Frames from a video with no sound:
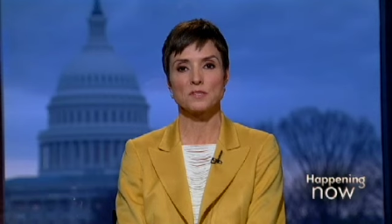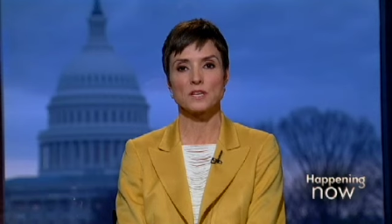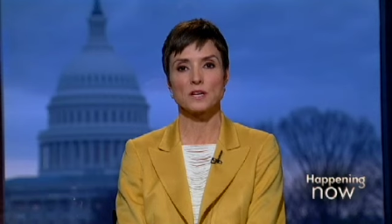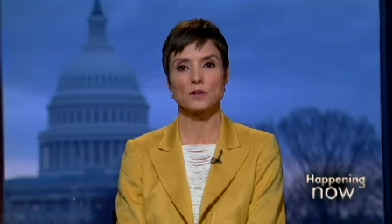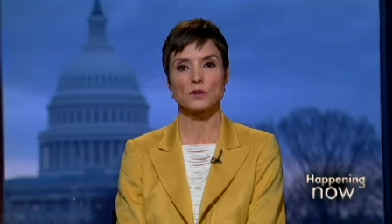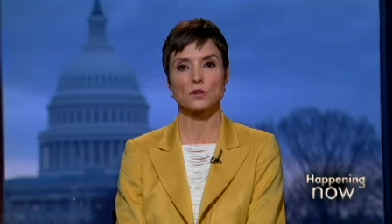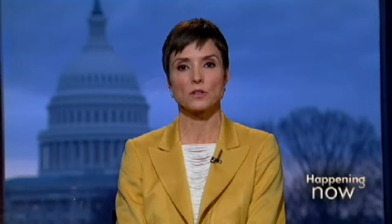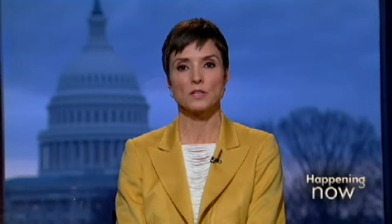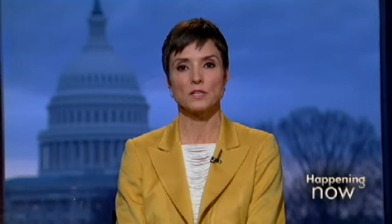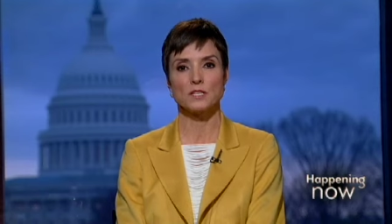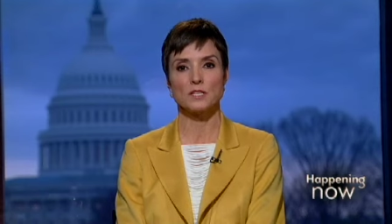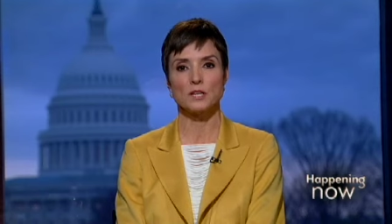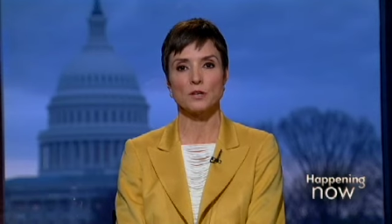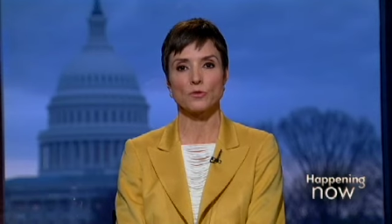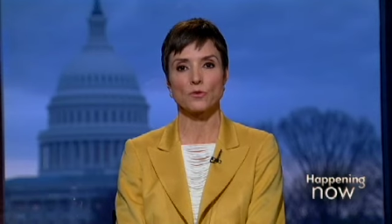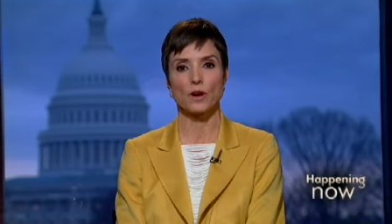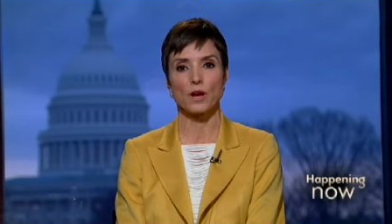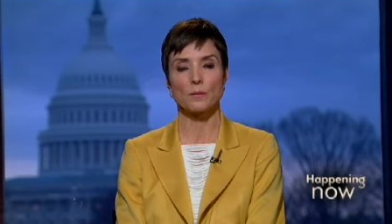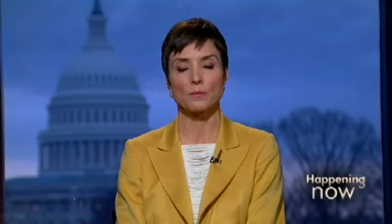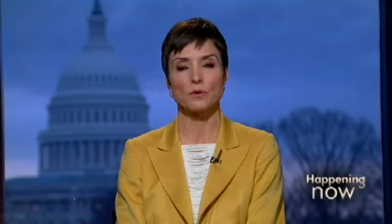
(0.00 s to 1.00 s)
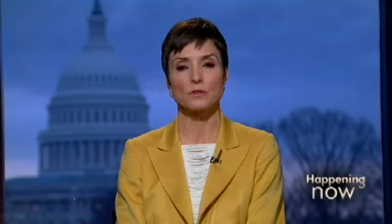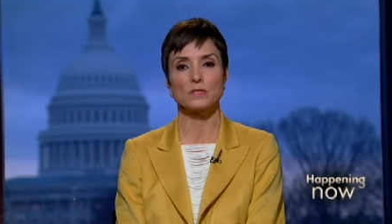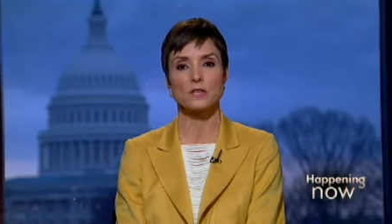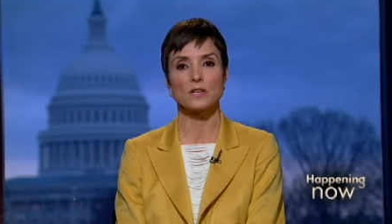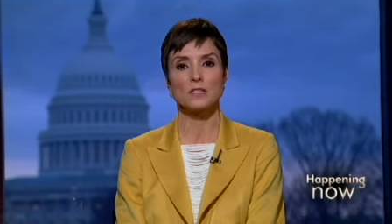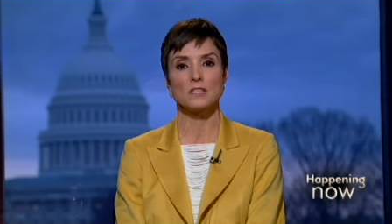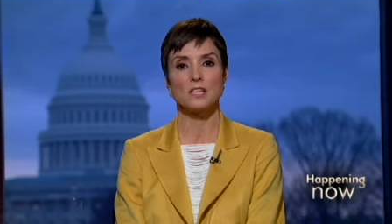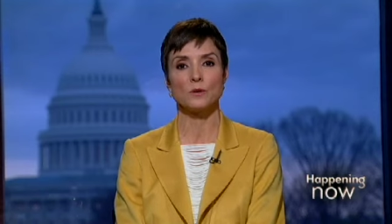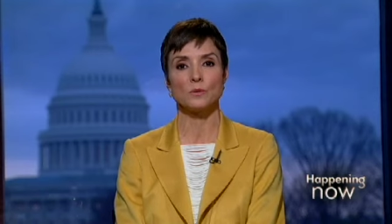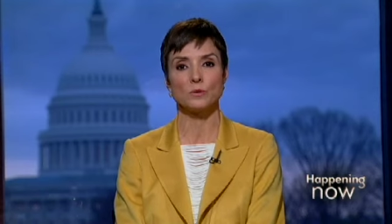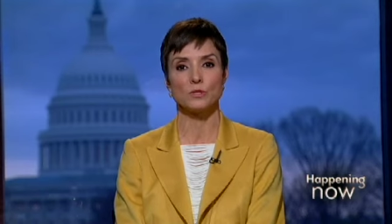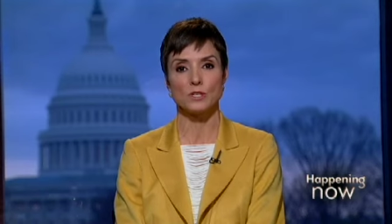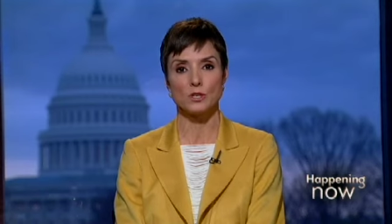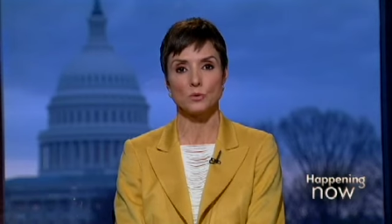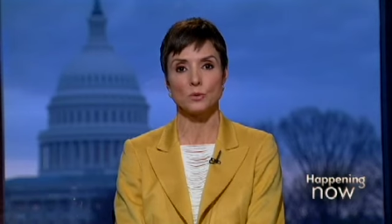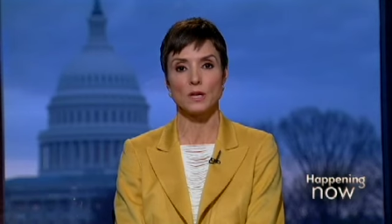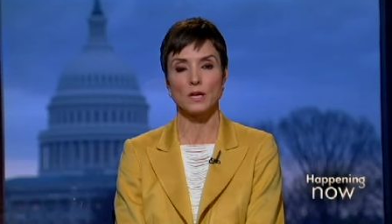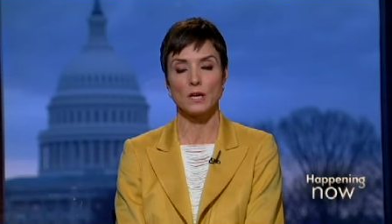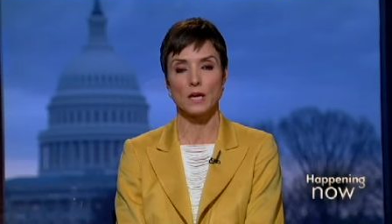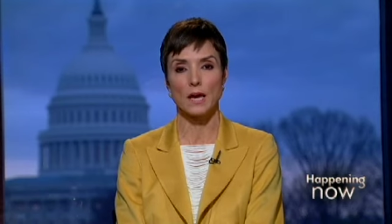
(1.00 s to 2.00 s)
Senator Lindsey Graham, who says he will do
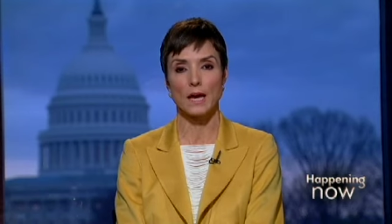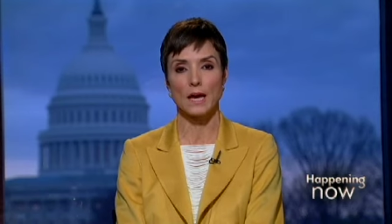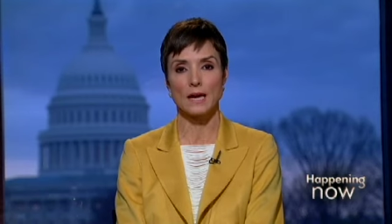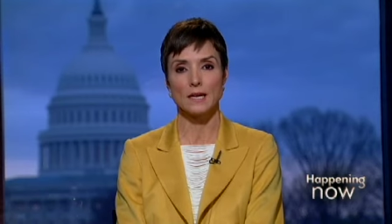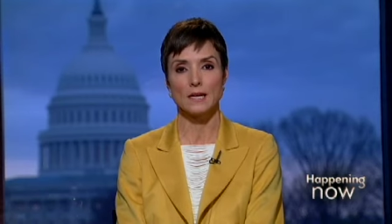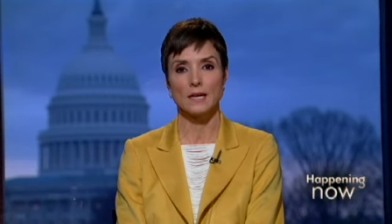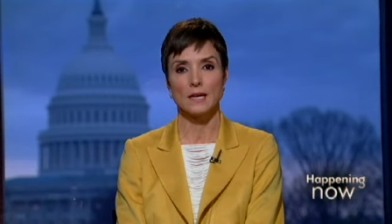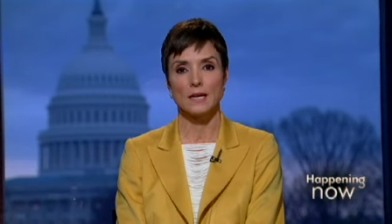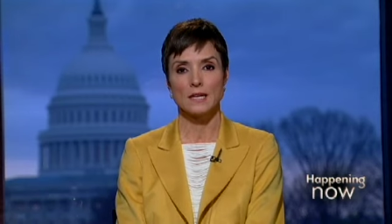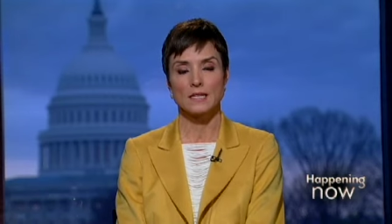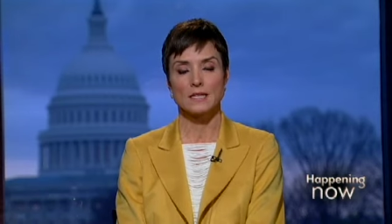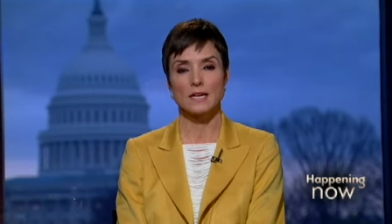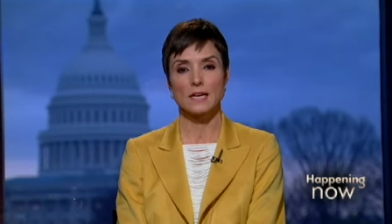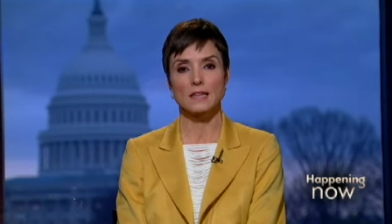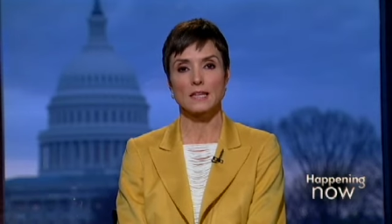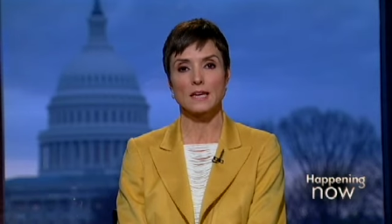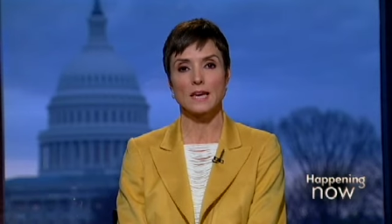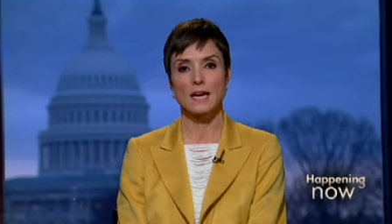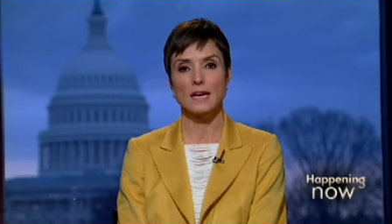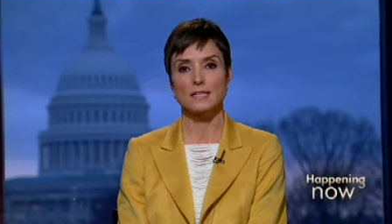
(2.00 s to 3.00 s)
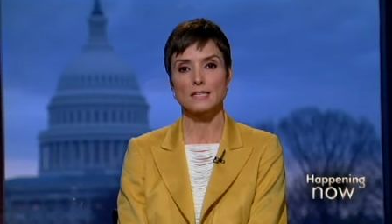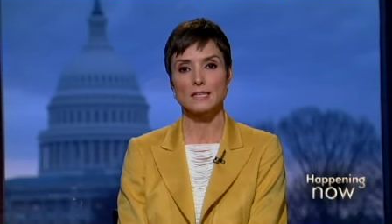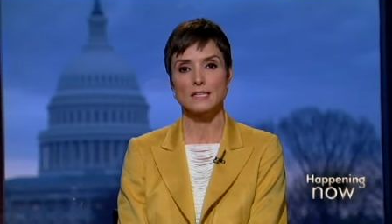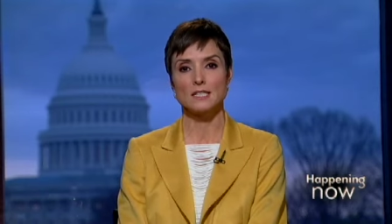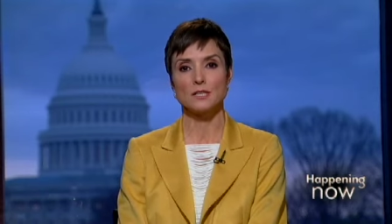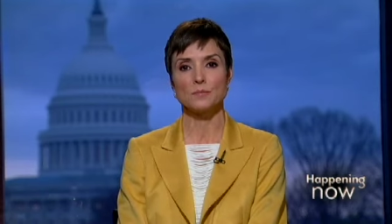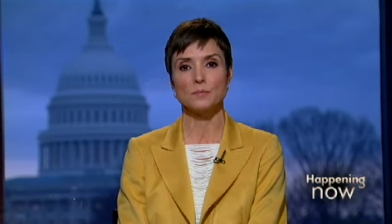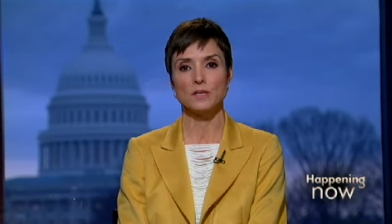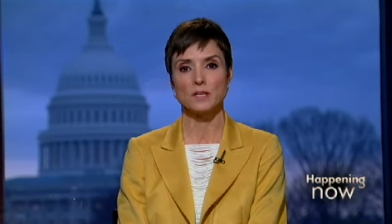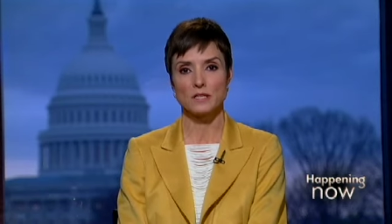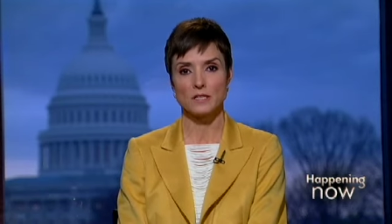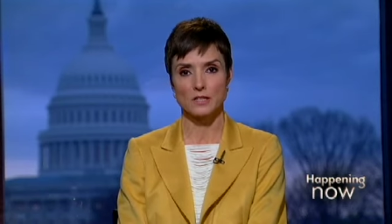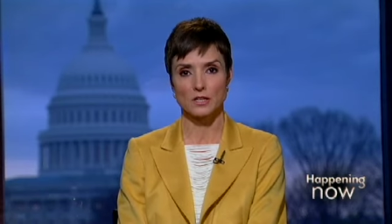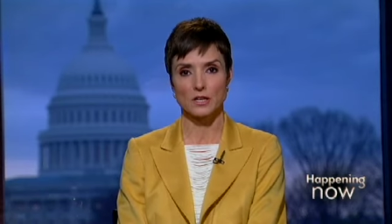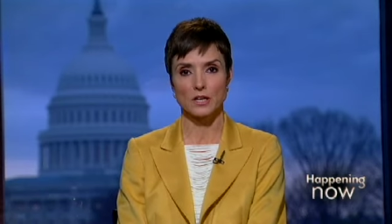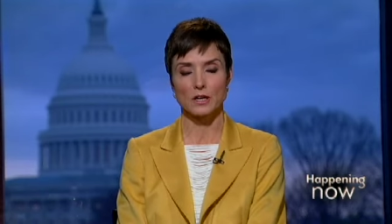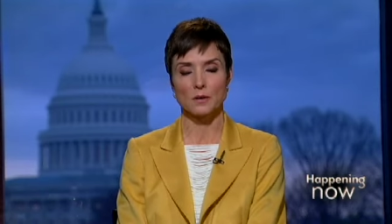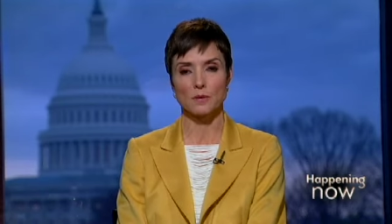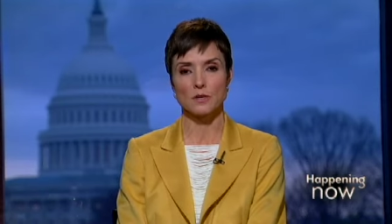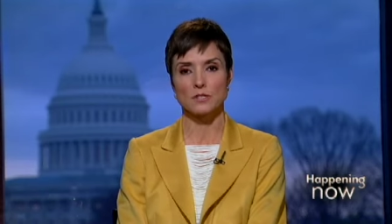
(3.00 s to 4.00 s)
what he can to get the case into
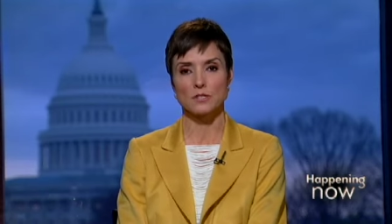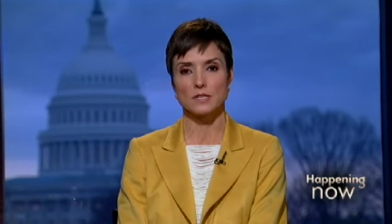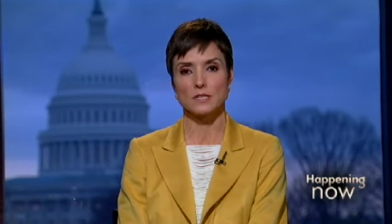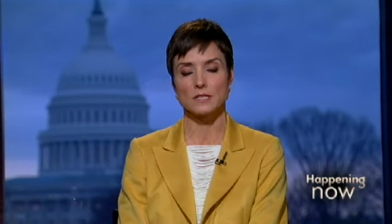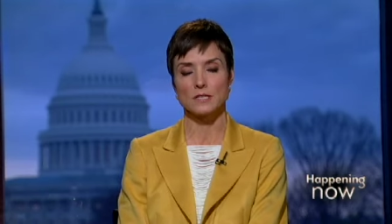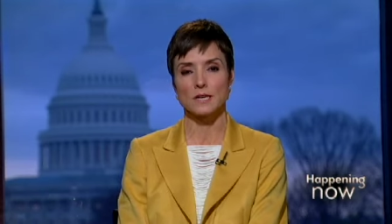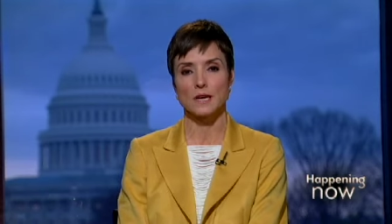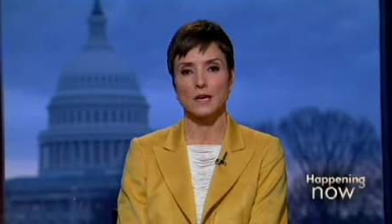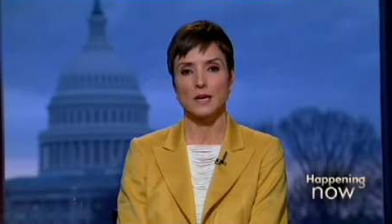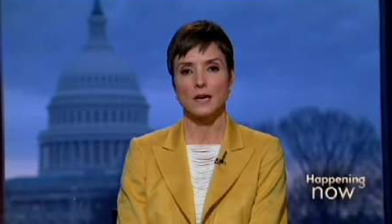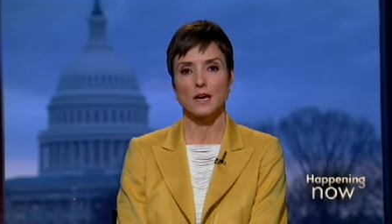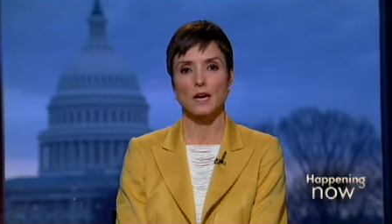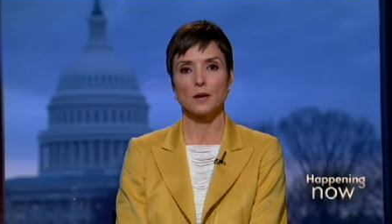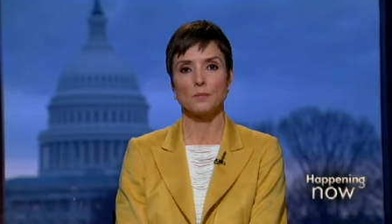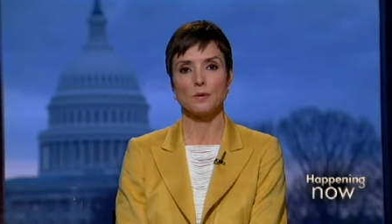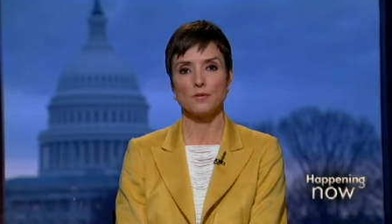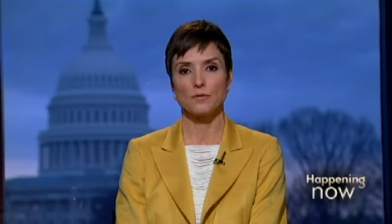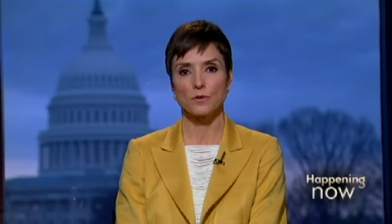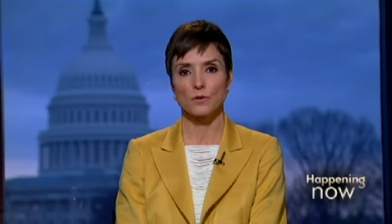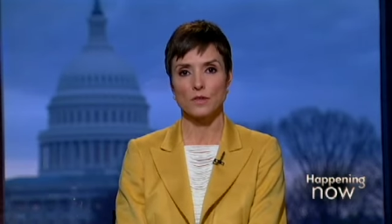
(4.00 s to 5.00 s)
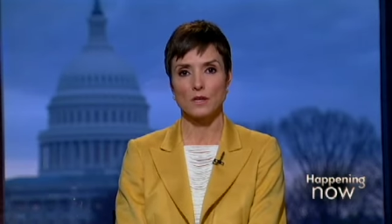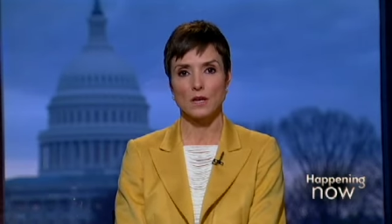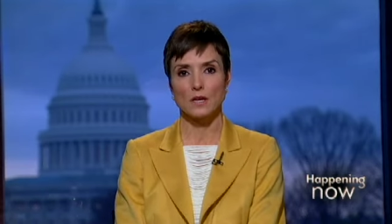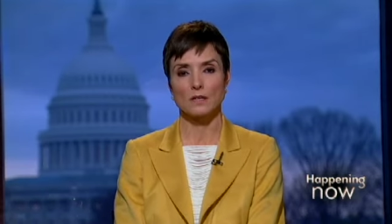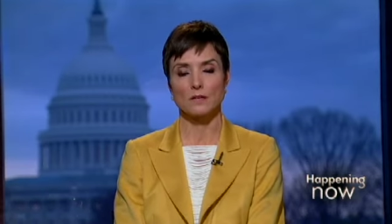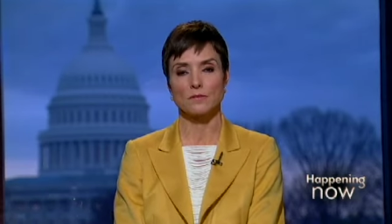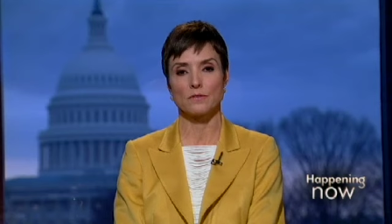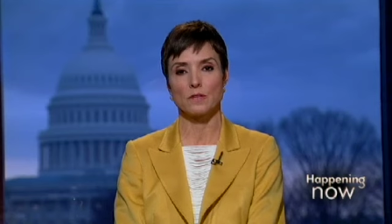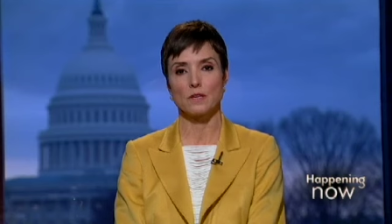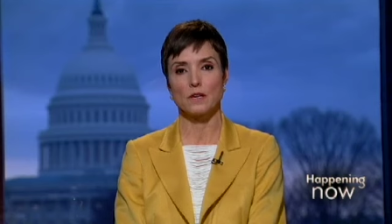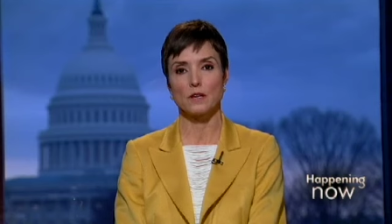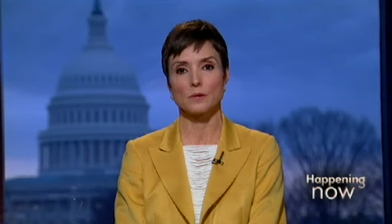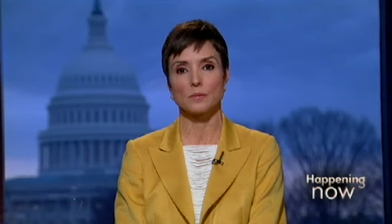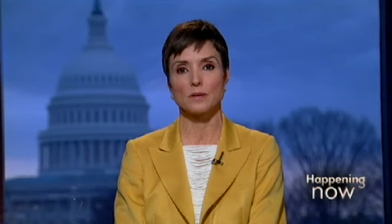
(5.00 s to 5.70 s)
military commissions before the end of the year.